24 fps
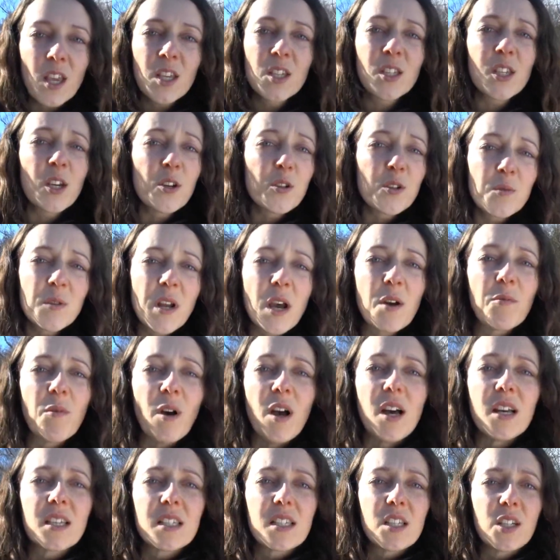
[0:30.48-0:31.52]
Social
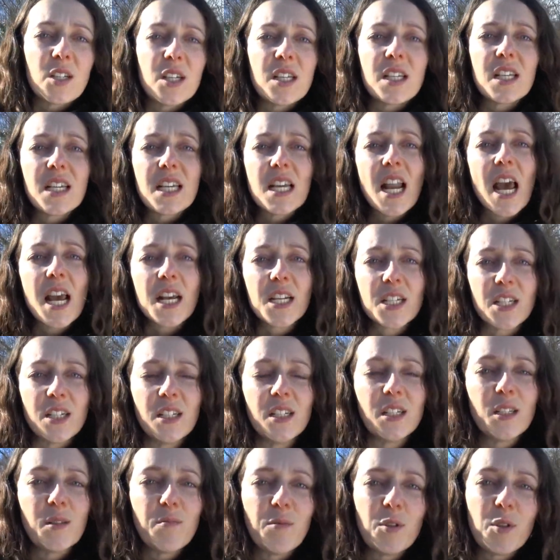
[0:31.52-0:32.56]
networks look at the
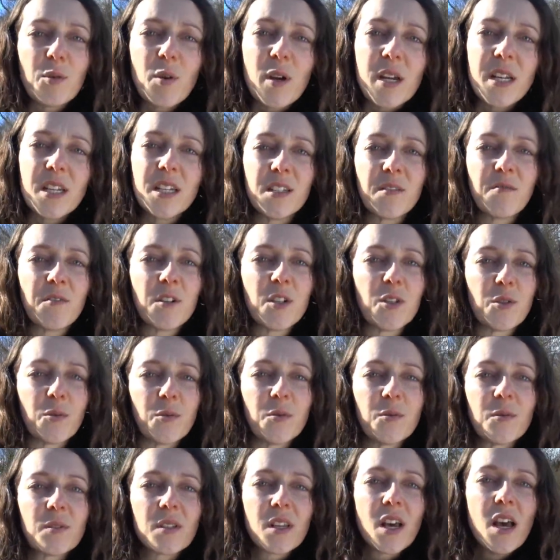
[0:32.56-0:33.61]
connections between
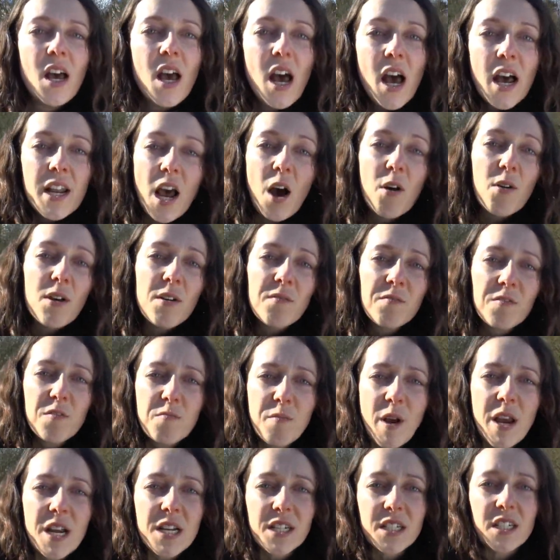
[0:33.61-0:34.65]
individuals and how
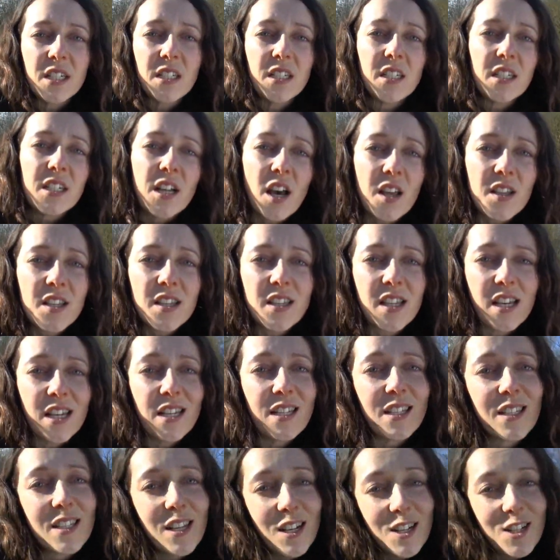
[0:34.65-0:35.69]
information and other
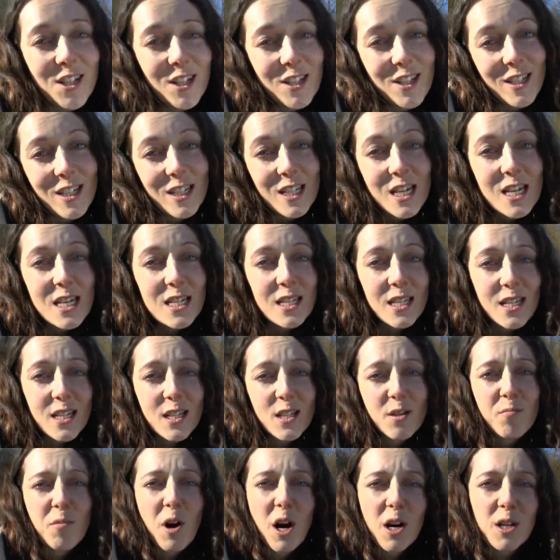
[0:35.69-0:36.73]
things such as
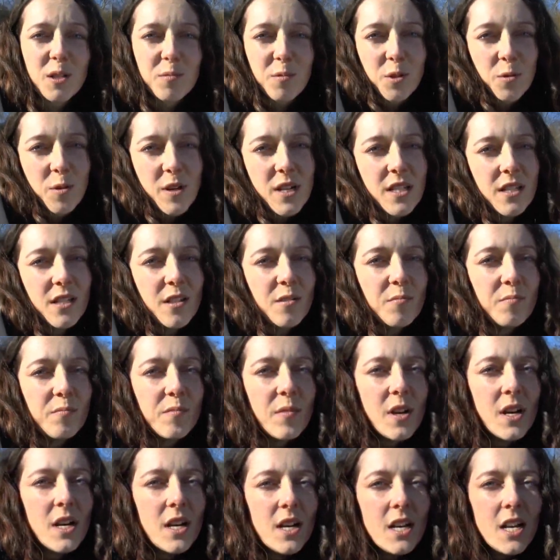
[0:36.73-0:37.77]
diseases are passed between
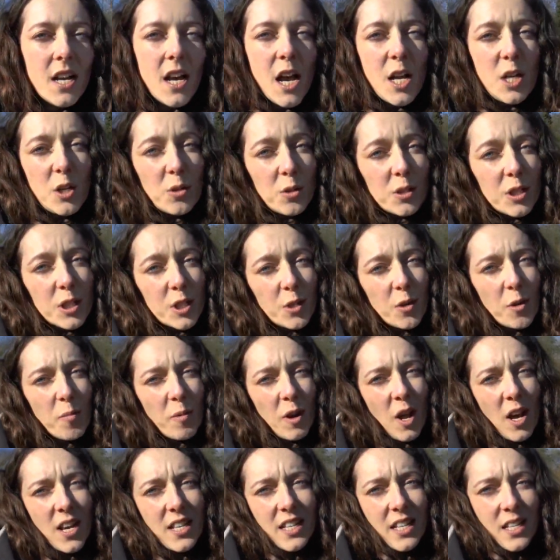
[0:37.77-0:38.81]
them. In order to
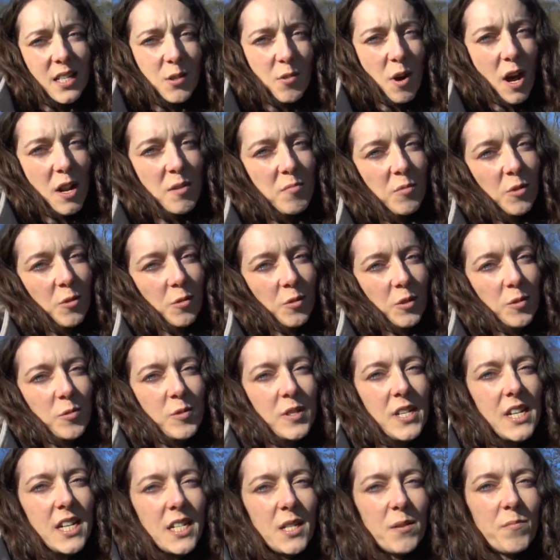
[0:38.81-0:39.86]
apply this to animals,
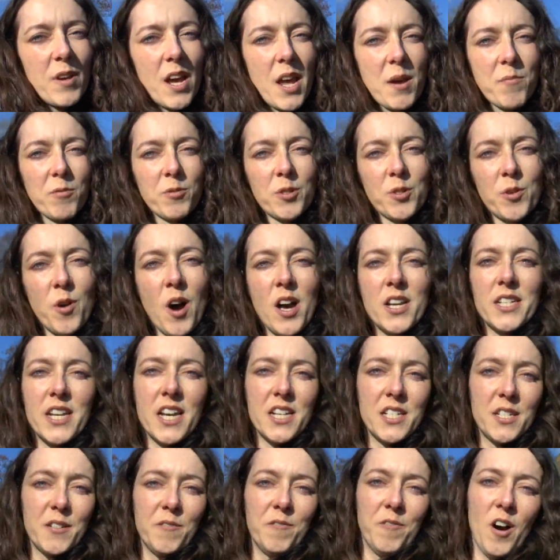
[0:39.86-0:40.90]
we need to be able to
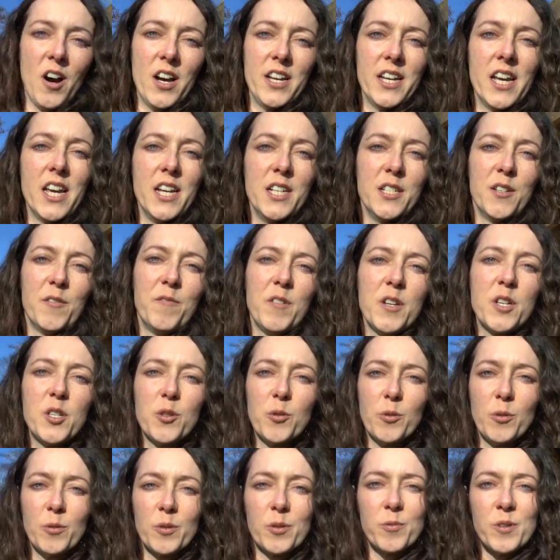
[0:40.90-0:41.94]
identify
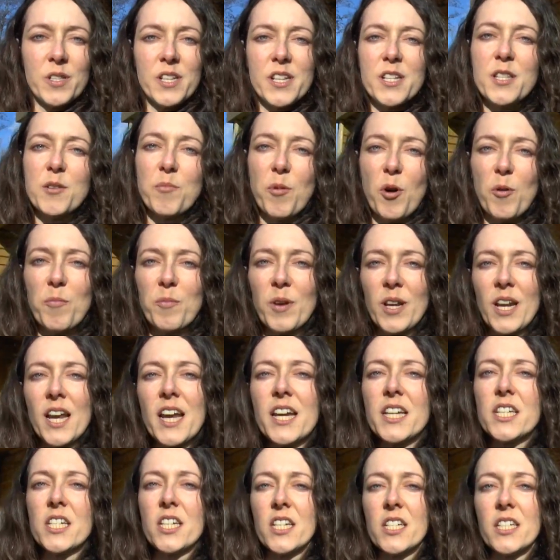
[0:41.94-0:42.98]
individuals within the
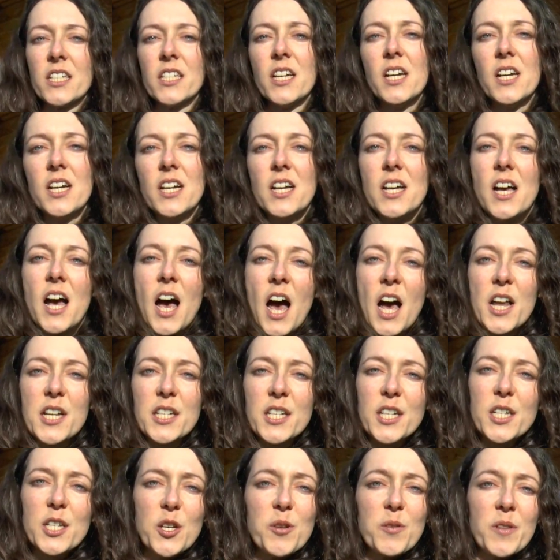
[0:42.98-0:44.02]
population.
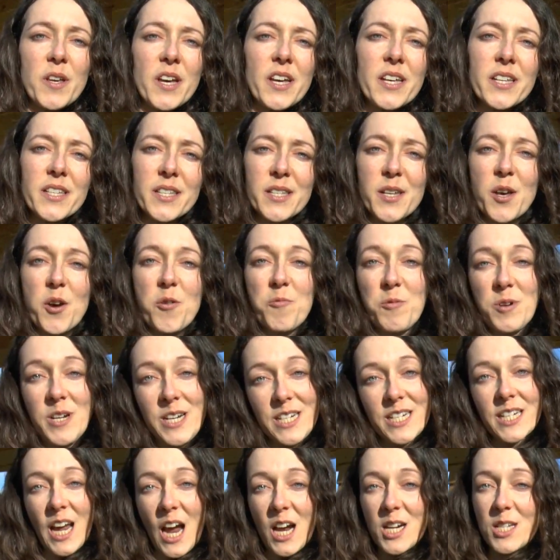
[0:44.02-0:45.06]
And to do this, we
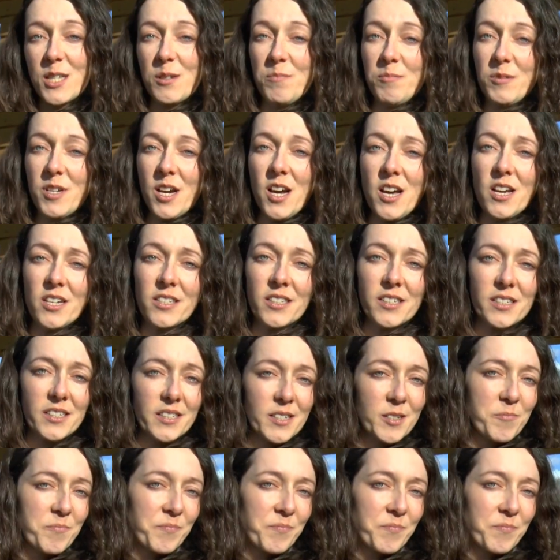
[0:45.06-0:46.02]
need to catch some terns.